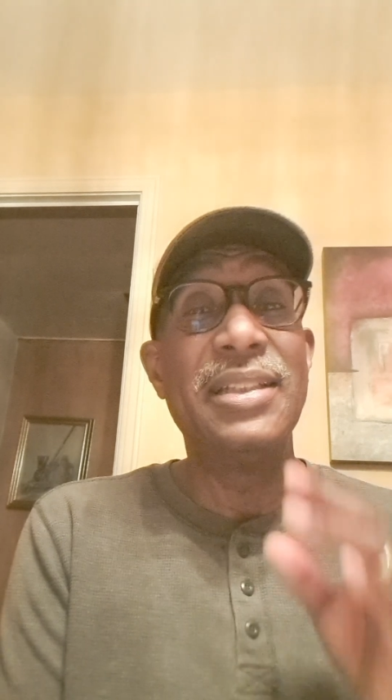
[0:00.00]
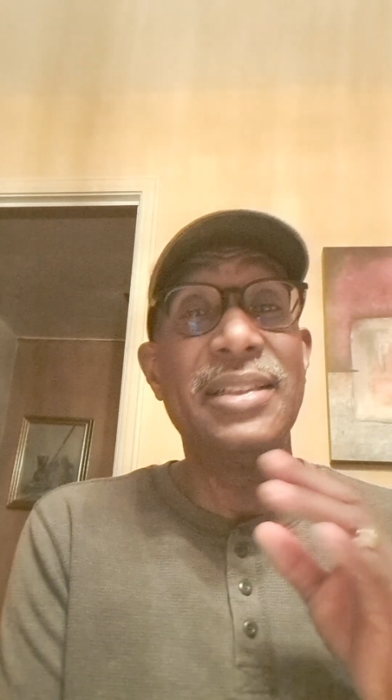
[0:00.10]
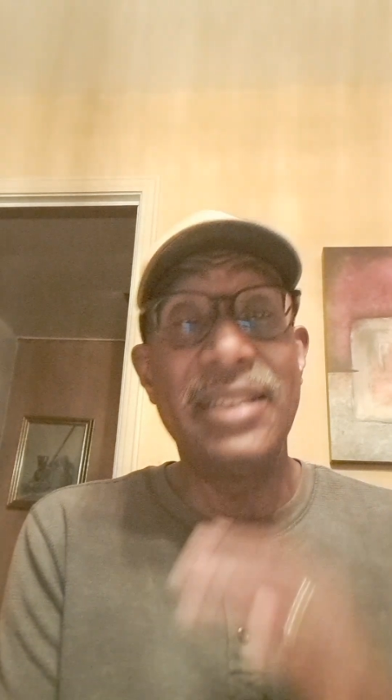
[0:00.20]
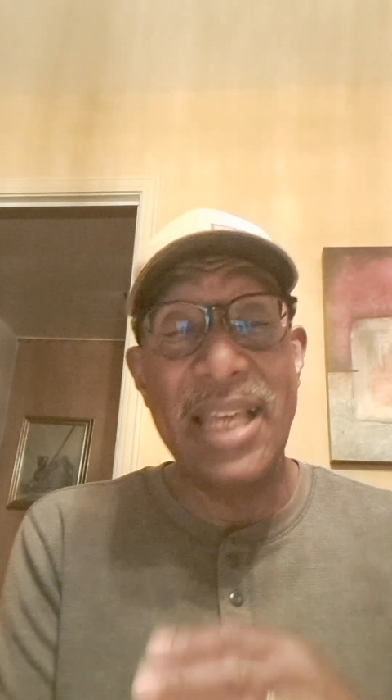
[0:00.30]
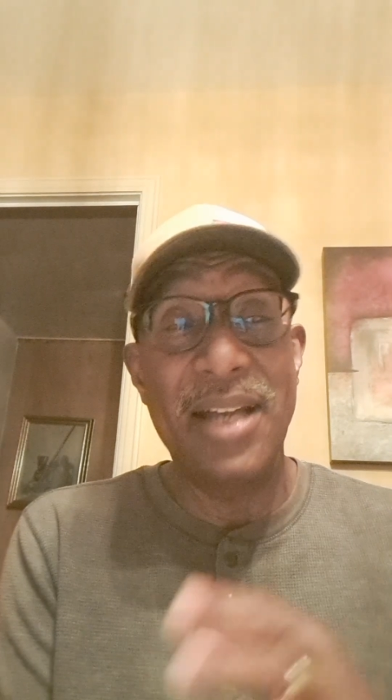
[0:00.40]

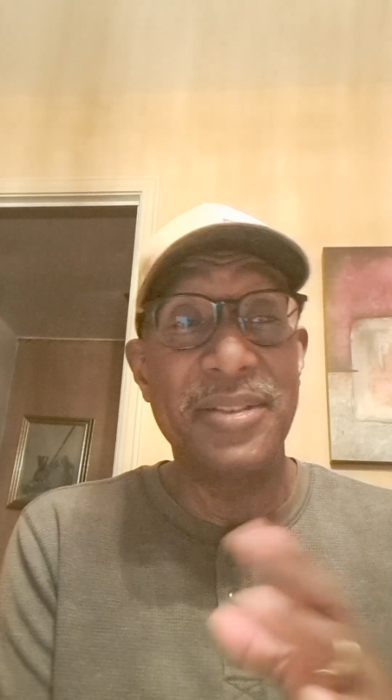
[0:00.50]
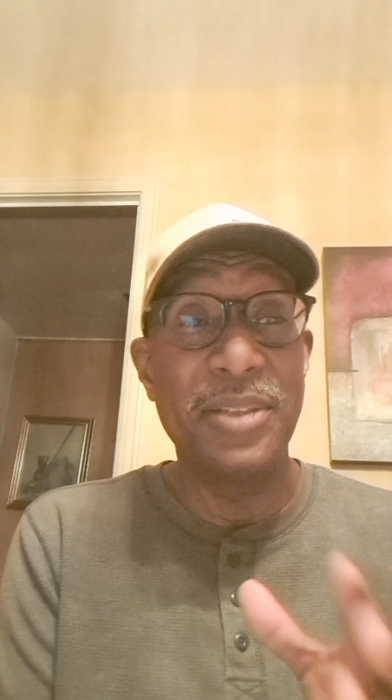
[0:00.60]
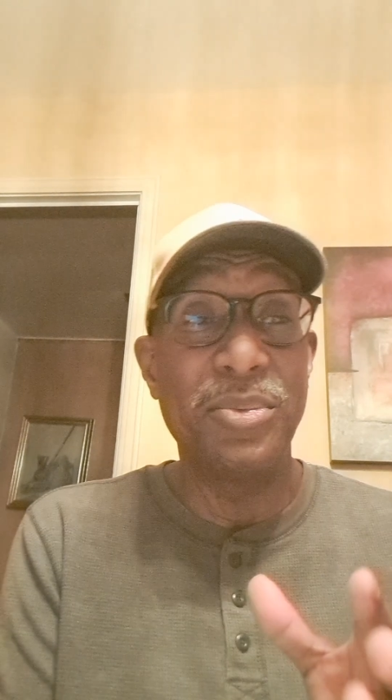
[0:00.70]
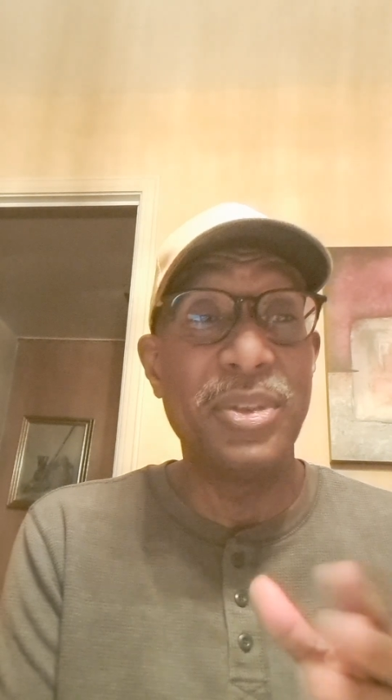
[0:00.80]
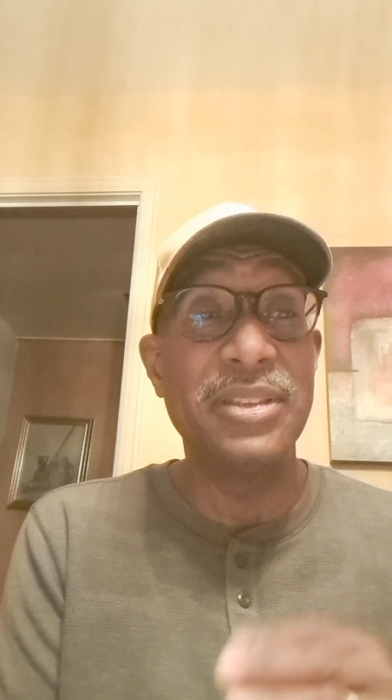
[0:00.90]
now
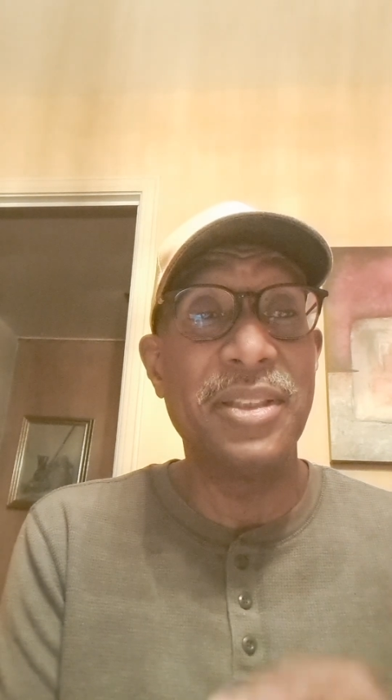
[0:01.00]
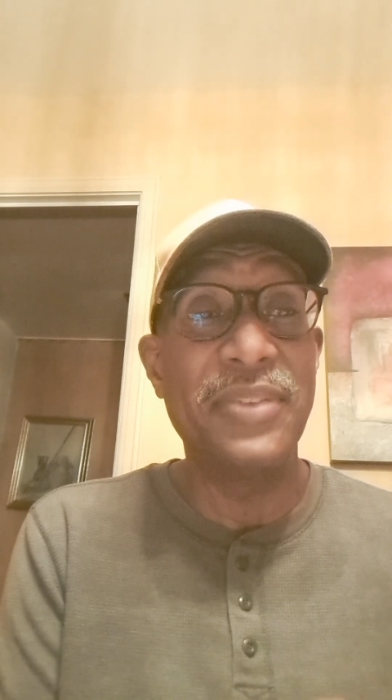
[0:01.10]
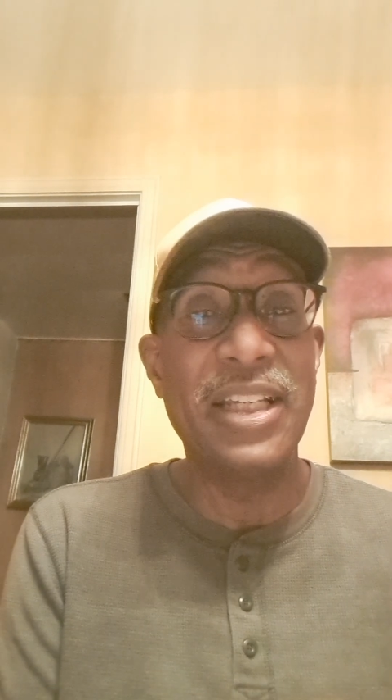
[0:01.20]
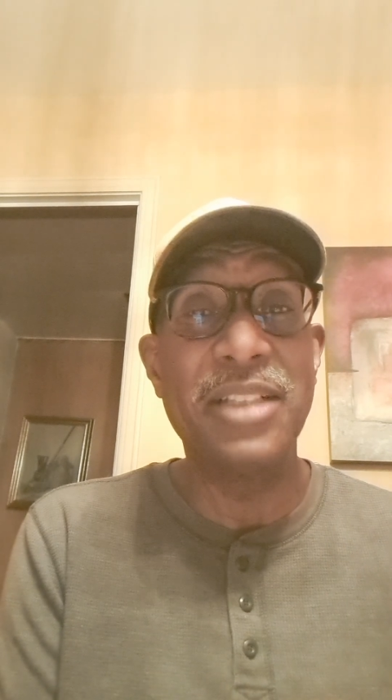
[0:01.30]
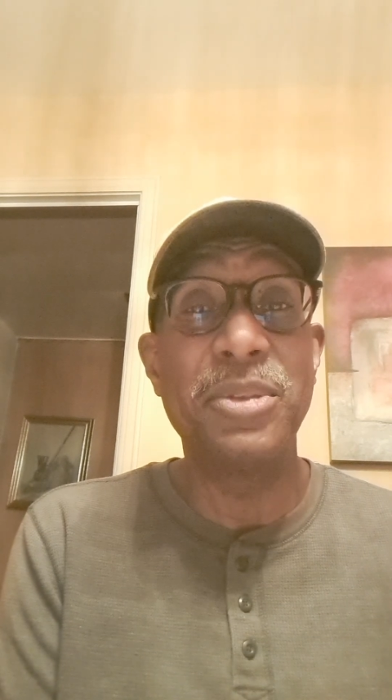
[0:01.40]
that wasn't
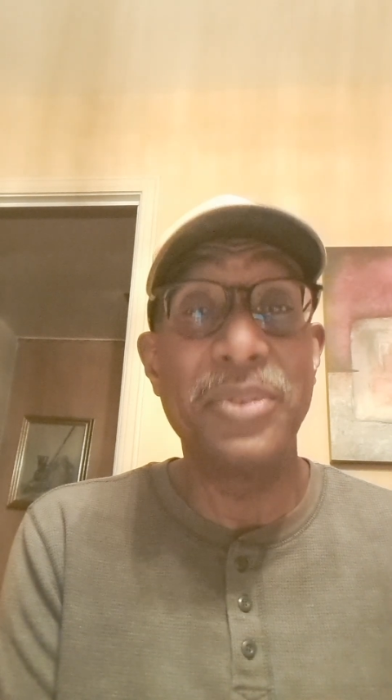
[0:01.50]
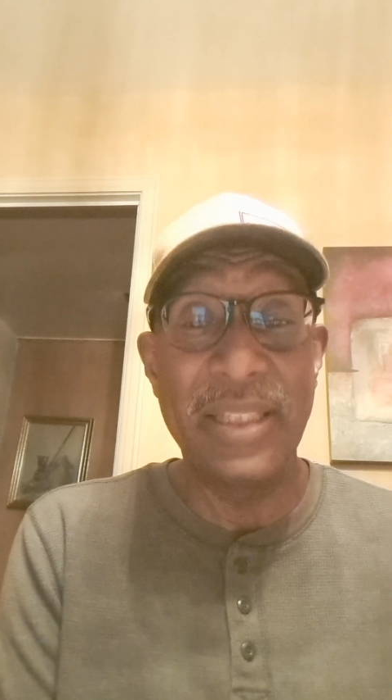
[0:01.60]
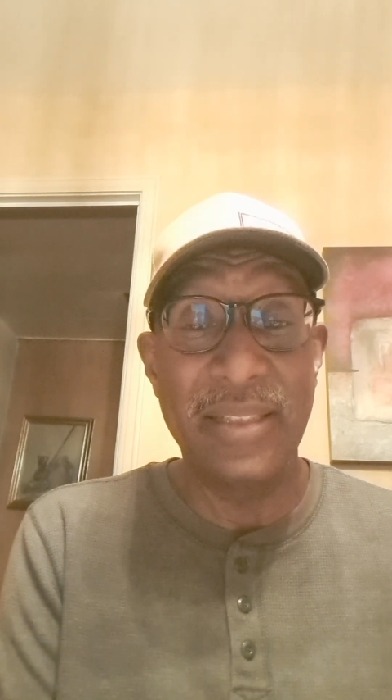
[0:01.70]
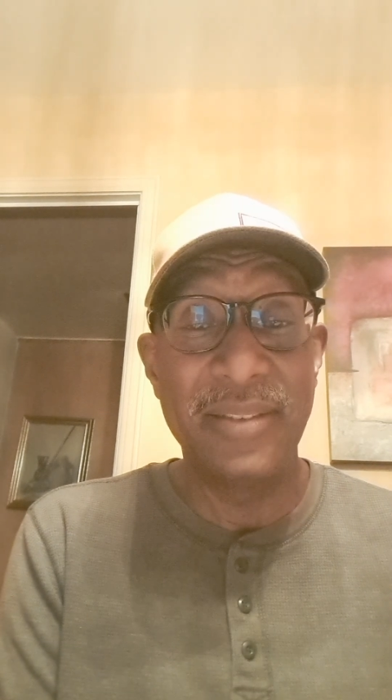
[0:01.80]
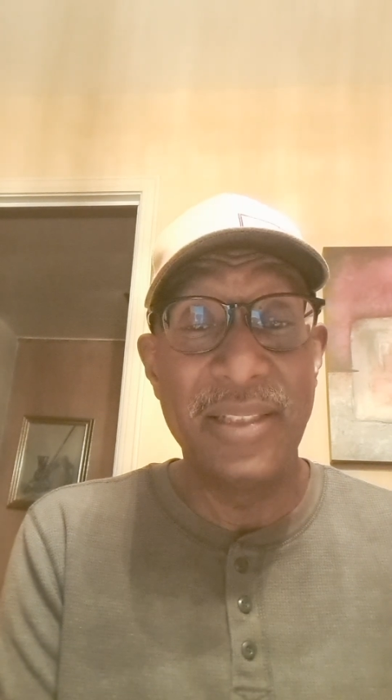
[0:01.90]
available
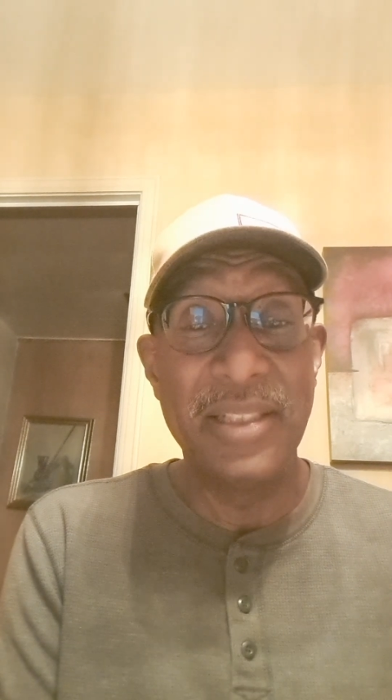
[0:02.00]
then.